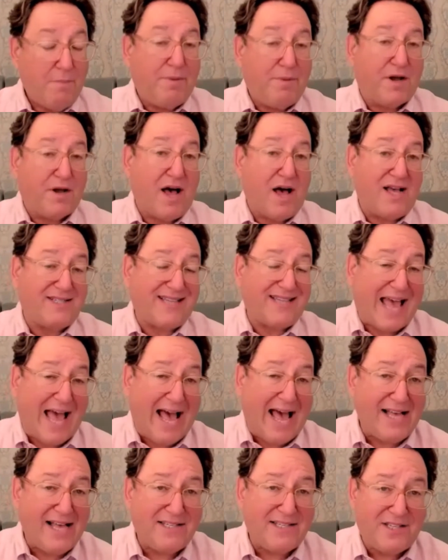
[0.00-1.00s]
Because
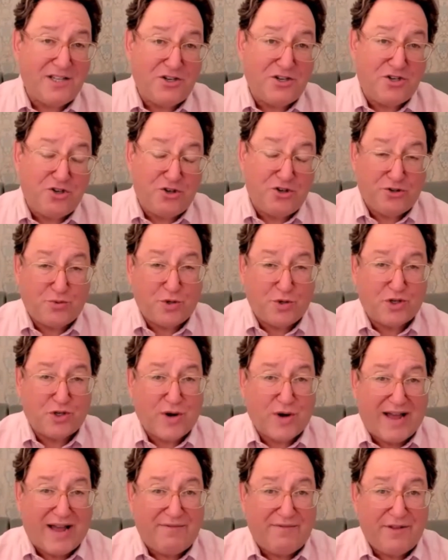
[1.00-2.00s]
as the Jews were
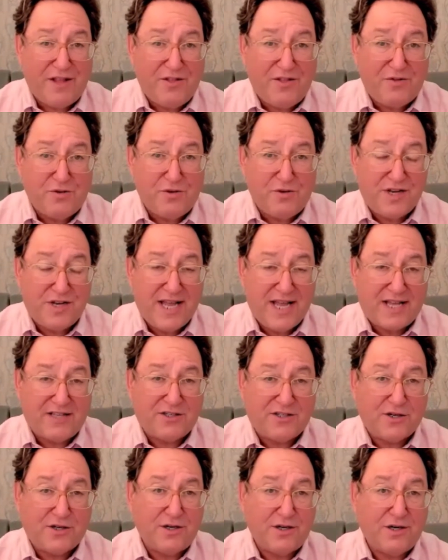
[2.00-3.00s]
traveling through the
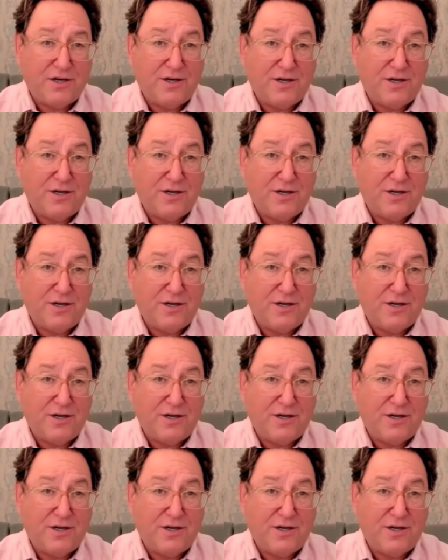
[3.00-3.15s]
desert,